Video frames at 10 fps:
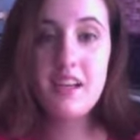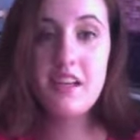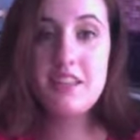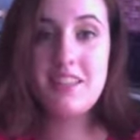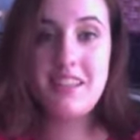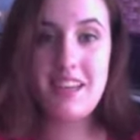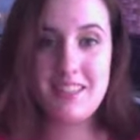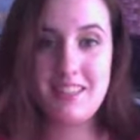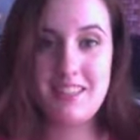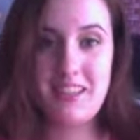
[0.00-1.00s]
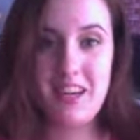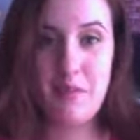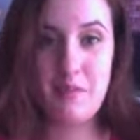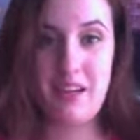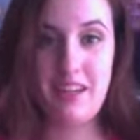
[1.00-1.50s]
today's
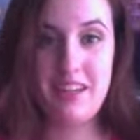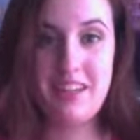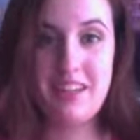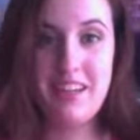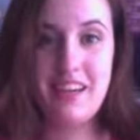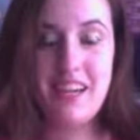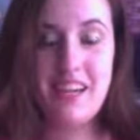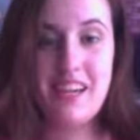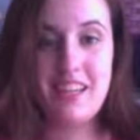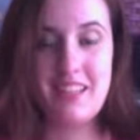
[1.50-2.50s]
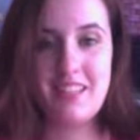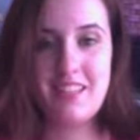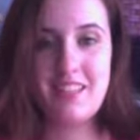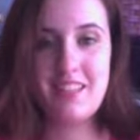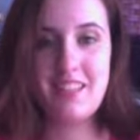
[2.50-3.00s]
topic
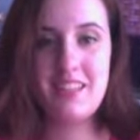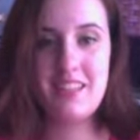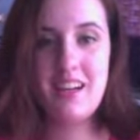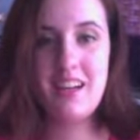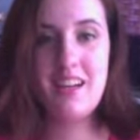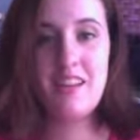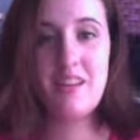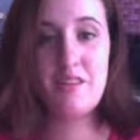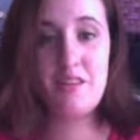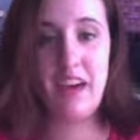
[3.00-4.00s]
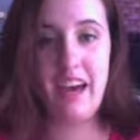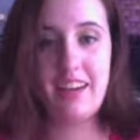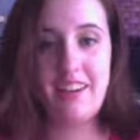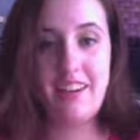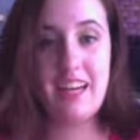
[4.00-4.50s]
is the
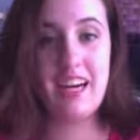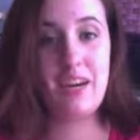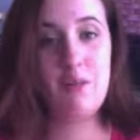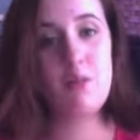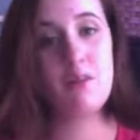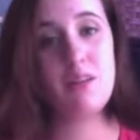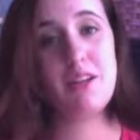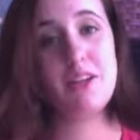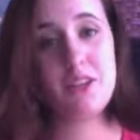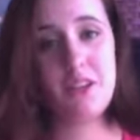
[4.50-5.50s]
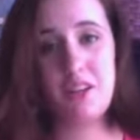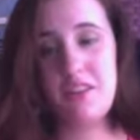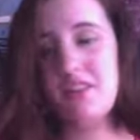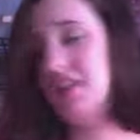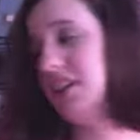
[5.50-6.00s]
fact that I wore this
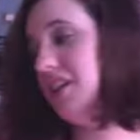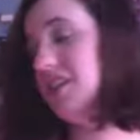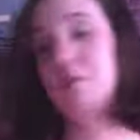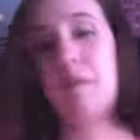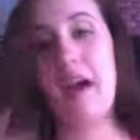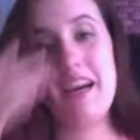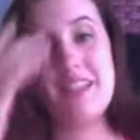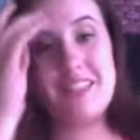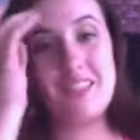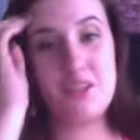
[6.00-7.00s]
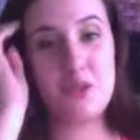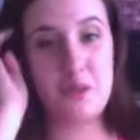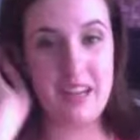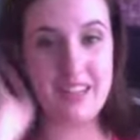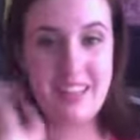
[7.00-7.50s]
shirt to pass a
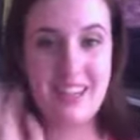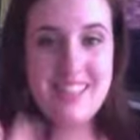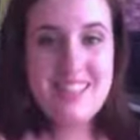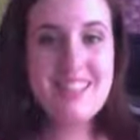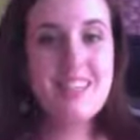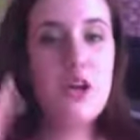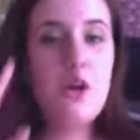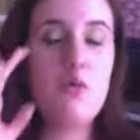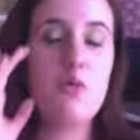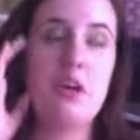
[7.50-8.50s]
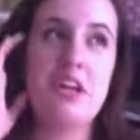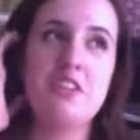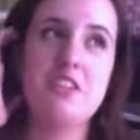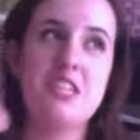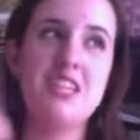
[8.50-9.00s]
trig test,
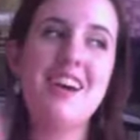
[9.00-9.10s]
which